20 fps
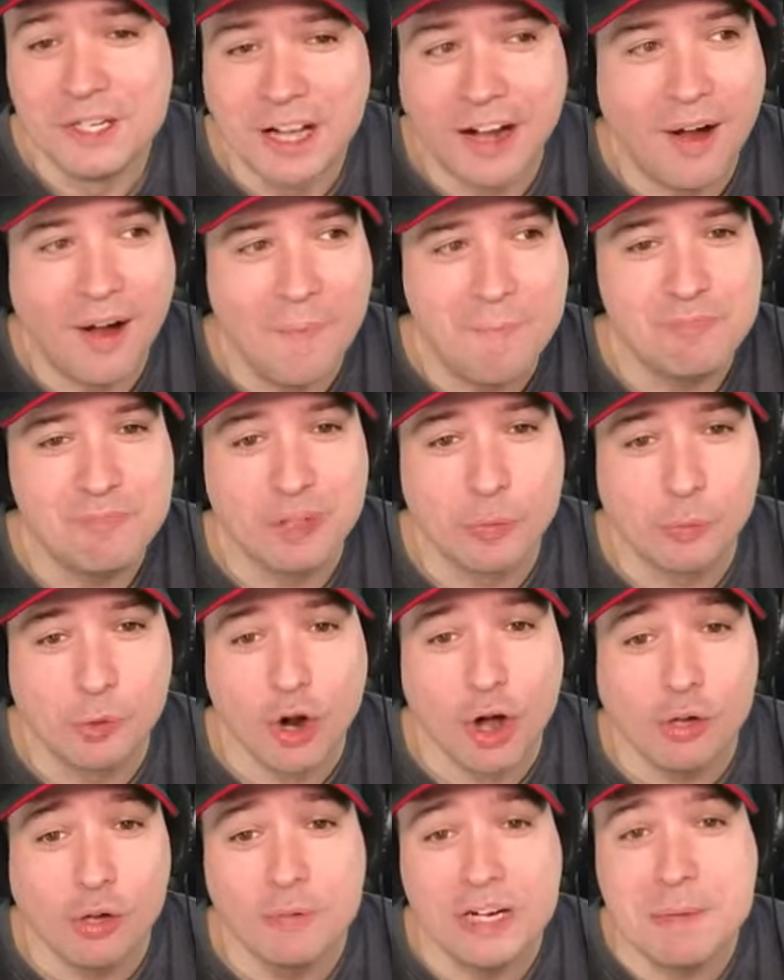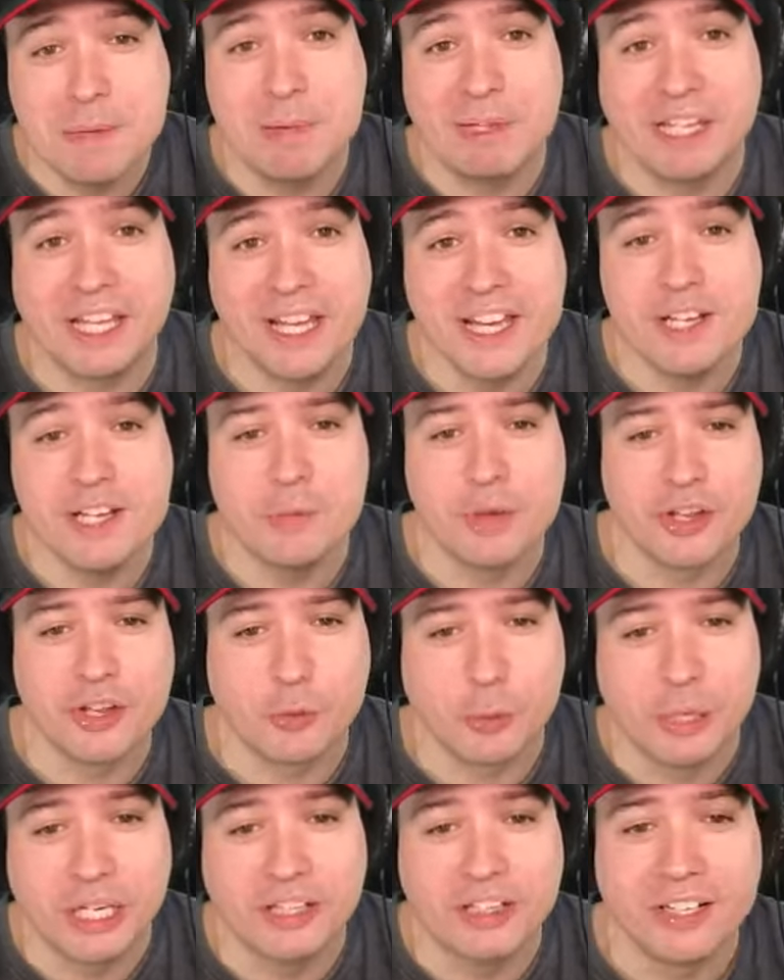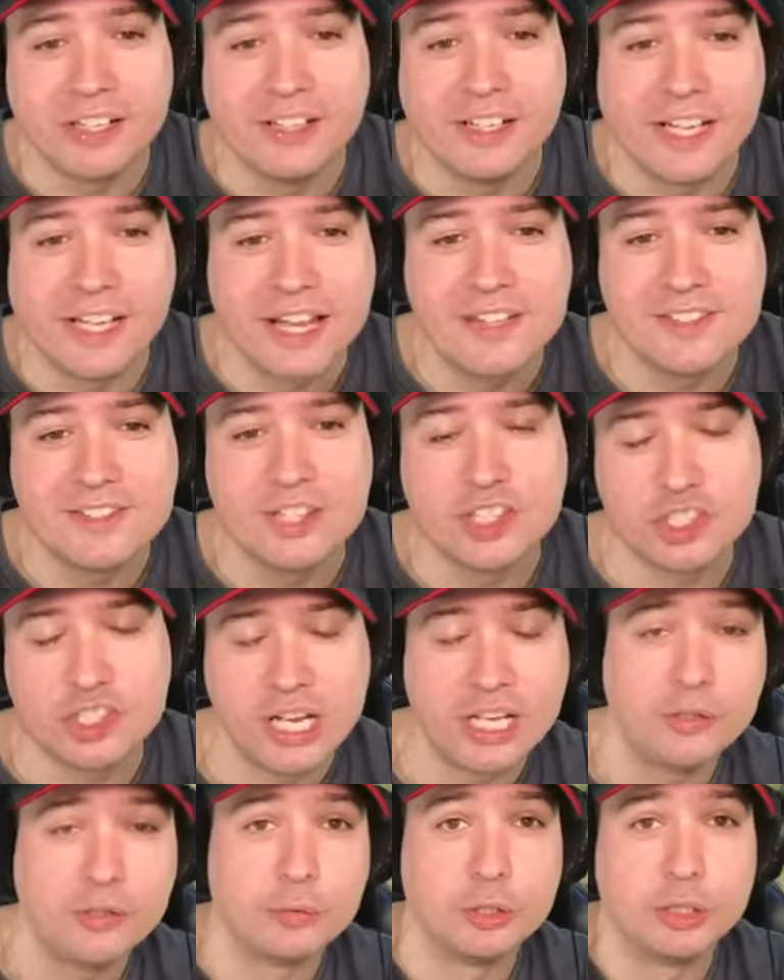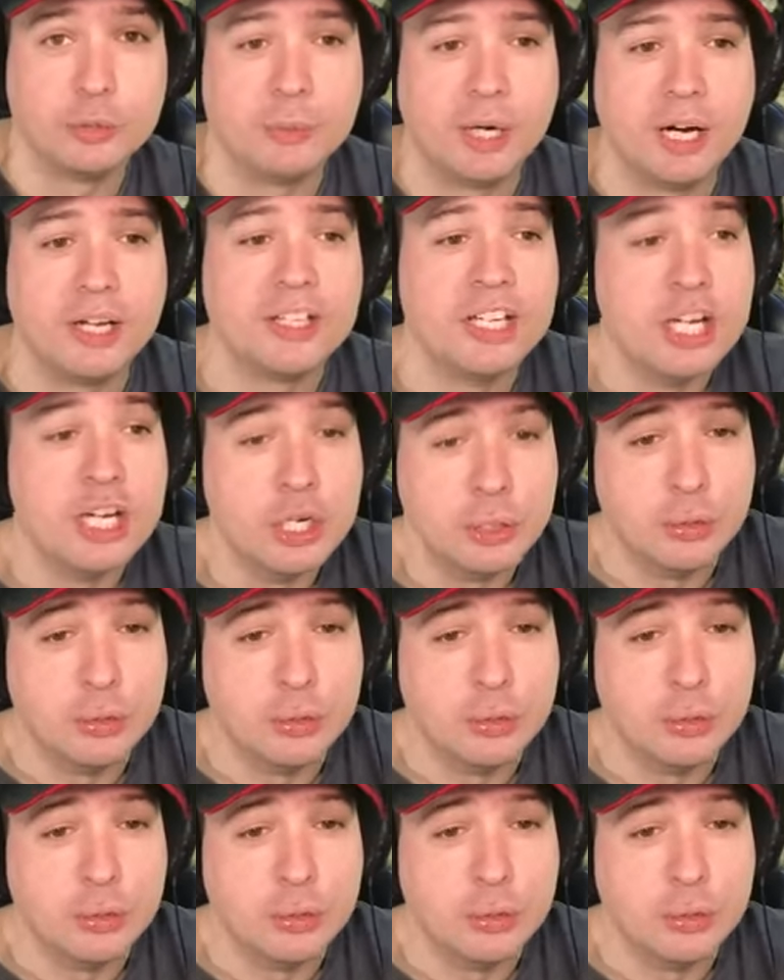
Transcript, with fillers: Um, we're already beginning with a quick kill against the Shell robot,